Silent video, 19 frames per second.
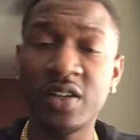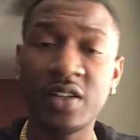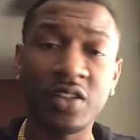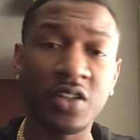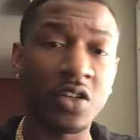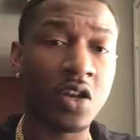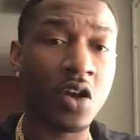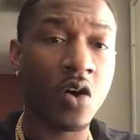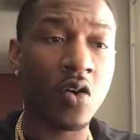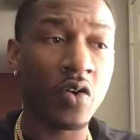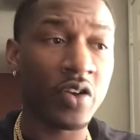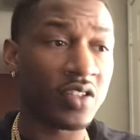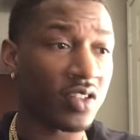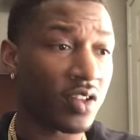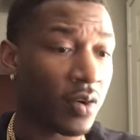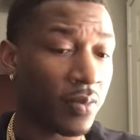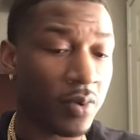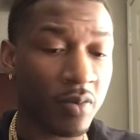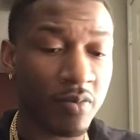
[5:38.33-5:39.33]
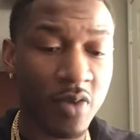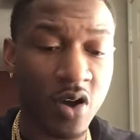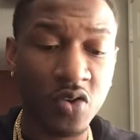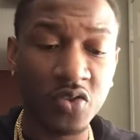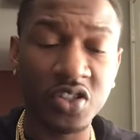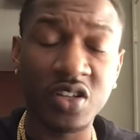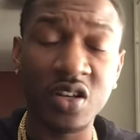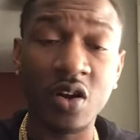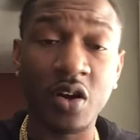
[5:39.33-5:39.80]
Is it a
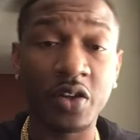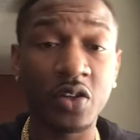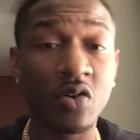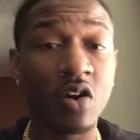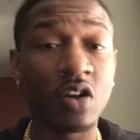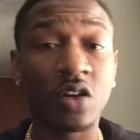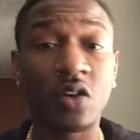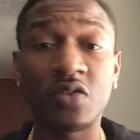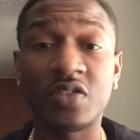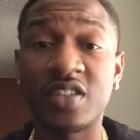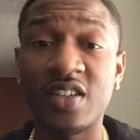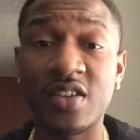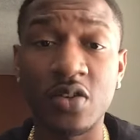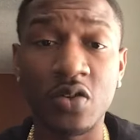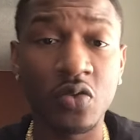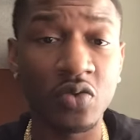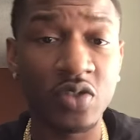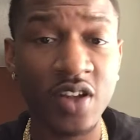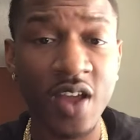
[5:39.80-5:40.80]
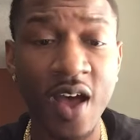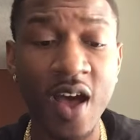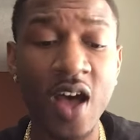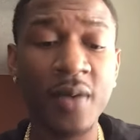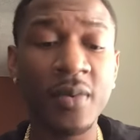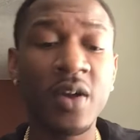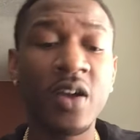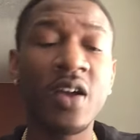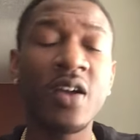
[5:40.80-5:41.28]
promotion? Are you going to go seek a new
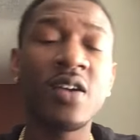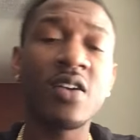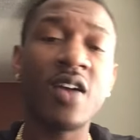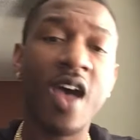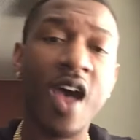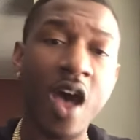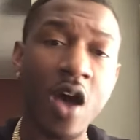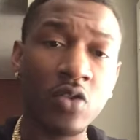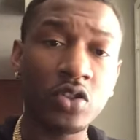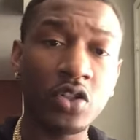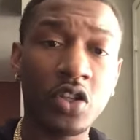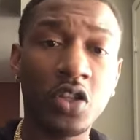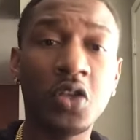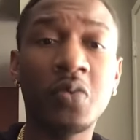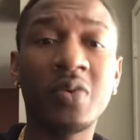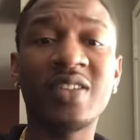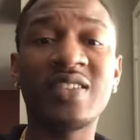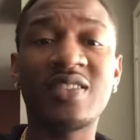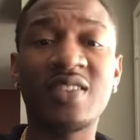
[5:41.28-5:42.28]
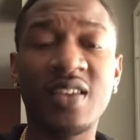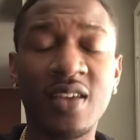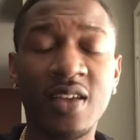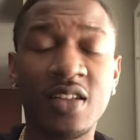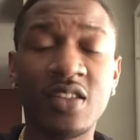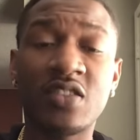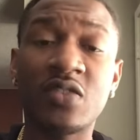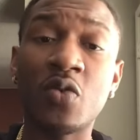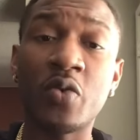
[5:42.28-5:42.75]
job? How do you
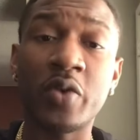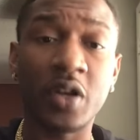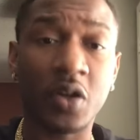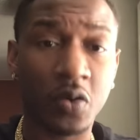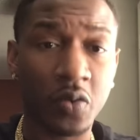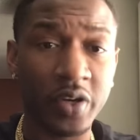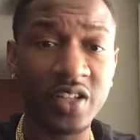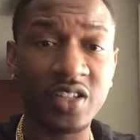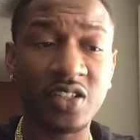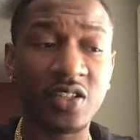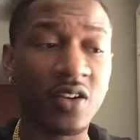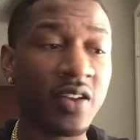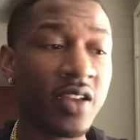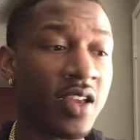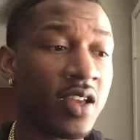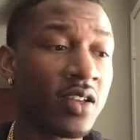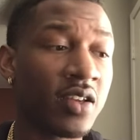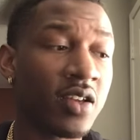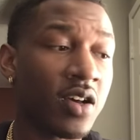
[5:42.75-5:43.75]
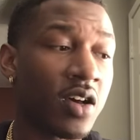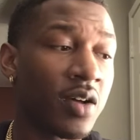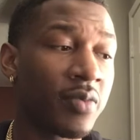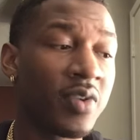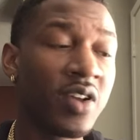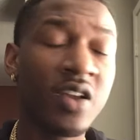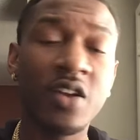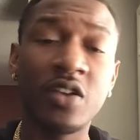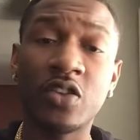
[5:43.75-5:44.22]
intend to increase your income?
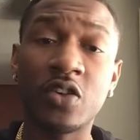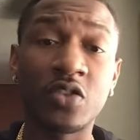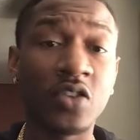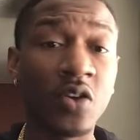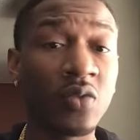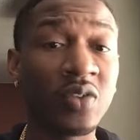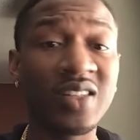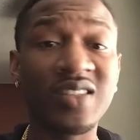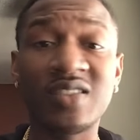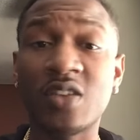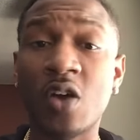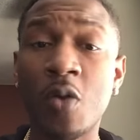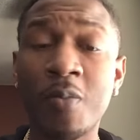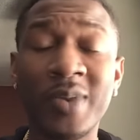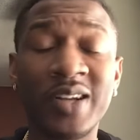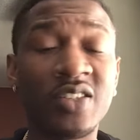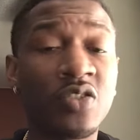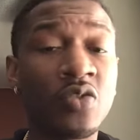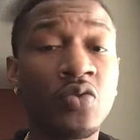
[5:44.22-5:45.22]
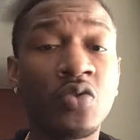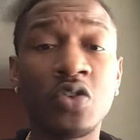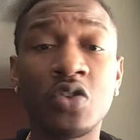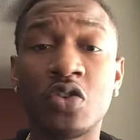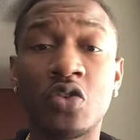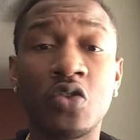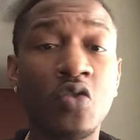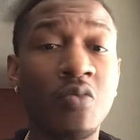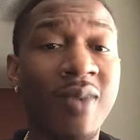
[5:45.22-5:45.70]
There's only so much you can
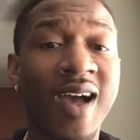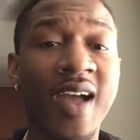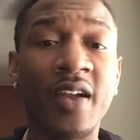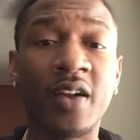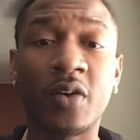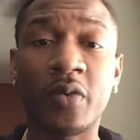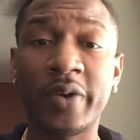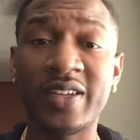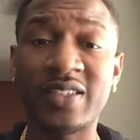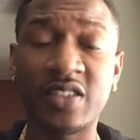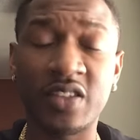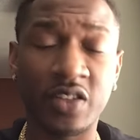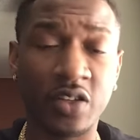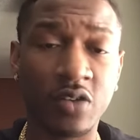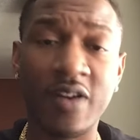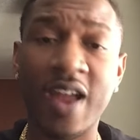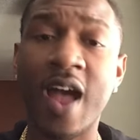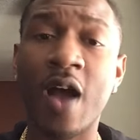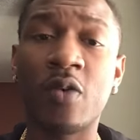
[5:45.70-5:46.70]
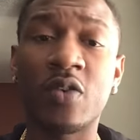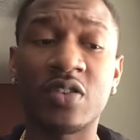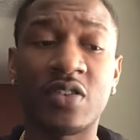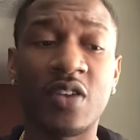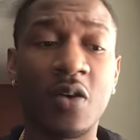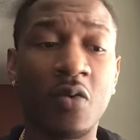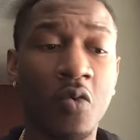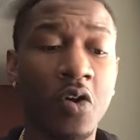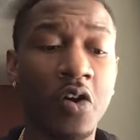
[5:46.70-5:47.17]
do by increasing your hours
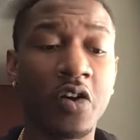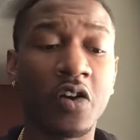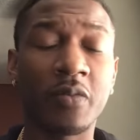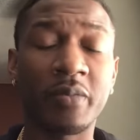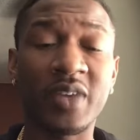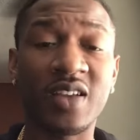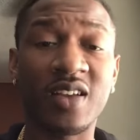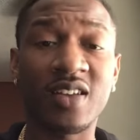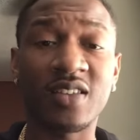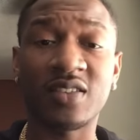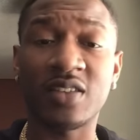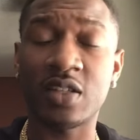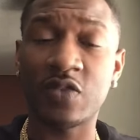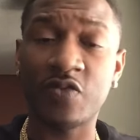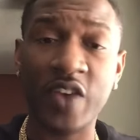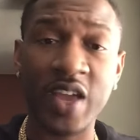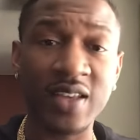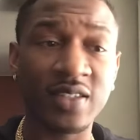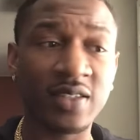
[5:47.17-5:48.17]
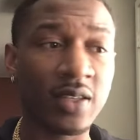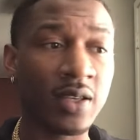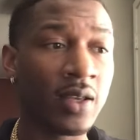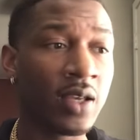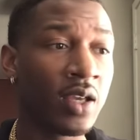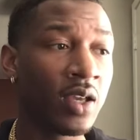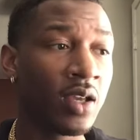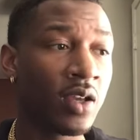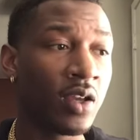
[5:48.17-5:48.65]
at work, because let's face it,
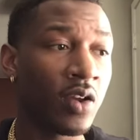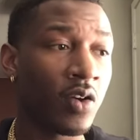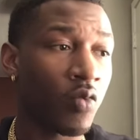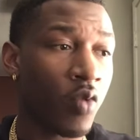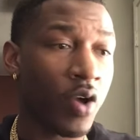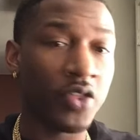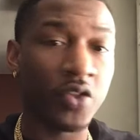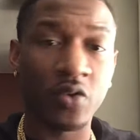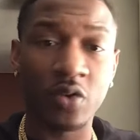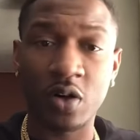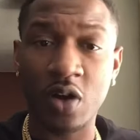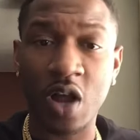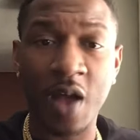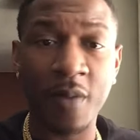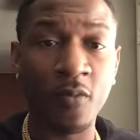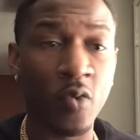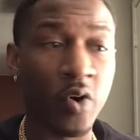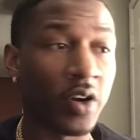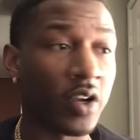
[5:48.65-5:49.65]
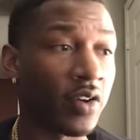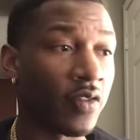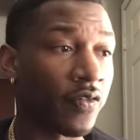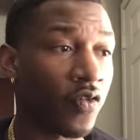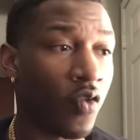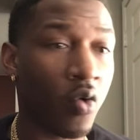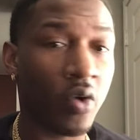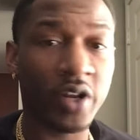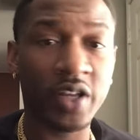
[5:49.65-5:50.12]
whether I'm working
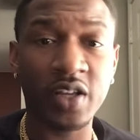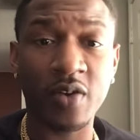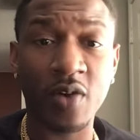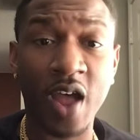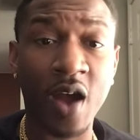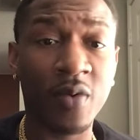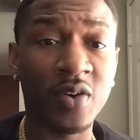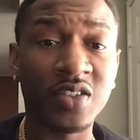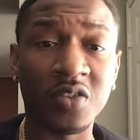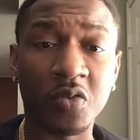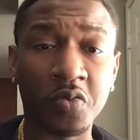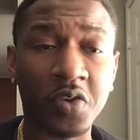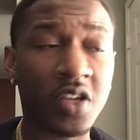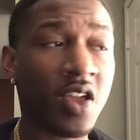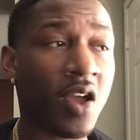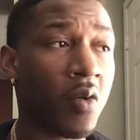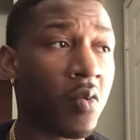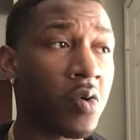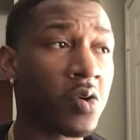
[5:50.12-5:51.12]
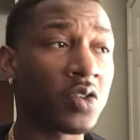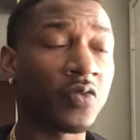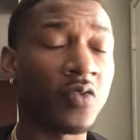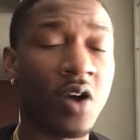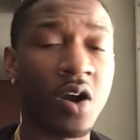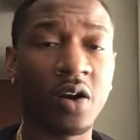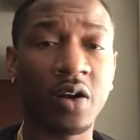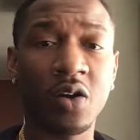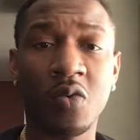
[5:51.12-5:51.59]
40 hours a week at Wells
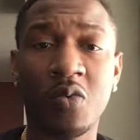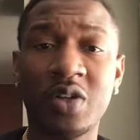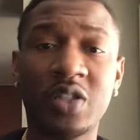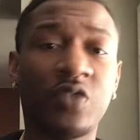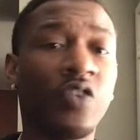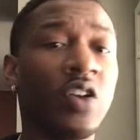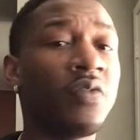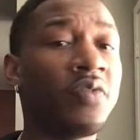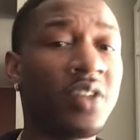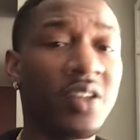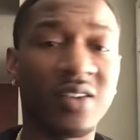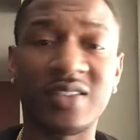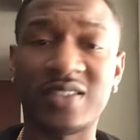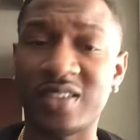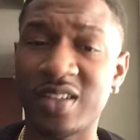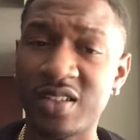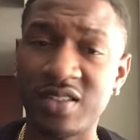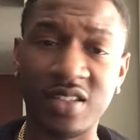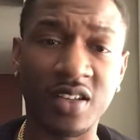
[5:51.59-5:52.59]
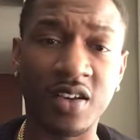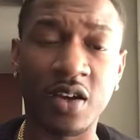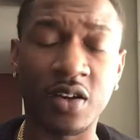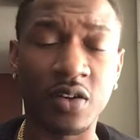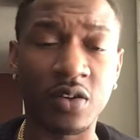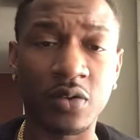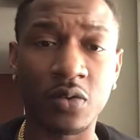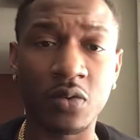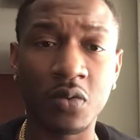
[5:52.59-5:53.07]
Fargo, what's 50 or 60 going
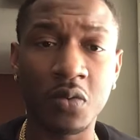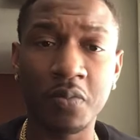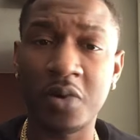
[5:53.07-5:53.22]
to do?